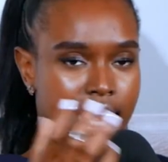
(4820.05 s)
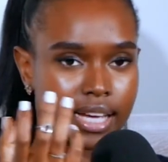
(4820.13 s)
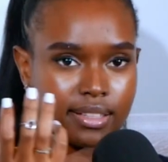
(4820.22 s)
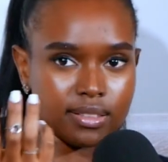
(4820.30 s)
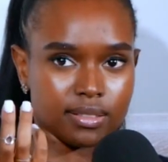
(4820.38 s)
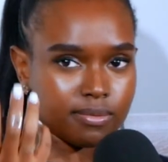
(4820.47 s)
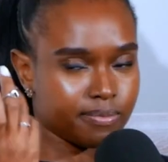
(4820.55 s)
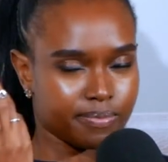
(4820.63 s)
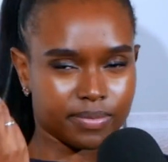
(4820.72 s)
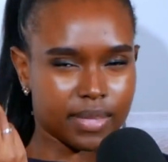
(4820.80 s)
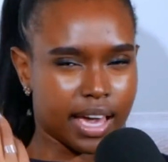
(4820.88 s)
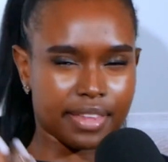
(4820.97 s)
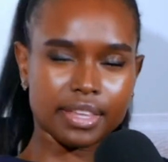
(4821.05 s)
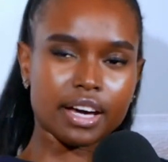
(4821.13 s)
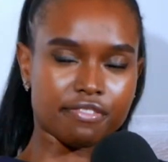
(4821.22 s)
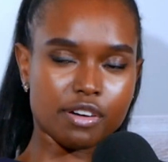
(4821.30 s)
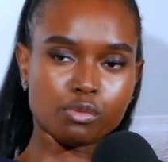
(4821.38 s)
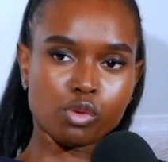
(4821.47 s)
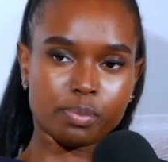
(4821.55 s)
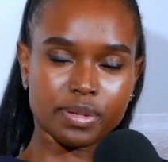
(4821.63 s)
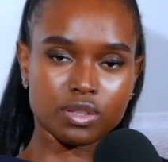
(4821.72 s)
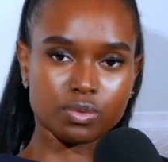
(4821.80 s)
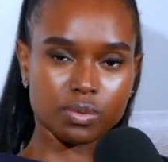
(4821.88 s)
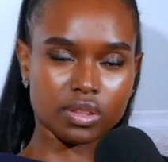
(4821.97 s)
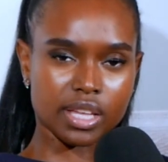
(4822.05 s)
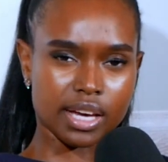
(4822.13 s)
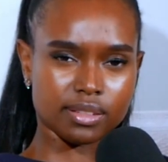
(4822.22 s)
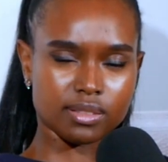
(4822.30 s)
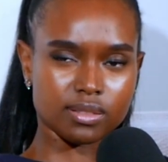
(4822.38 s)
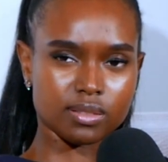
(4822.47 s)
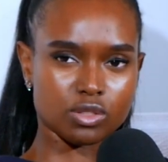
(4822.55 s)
And I think I found my peace with that.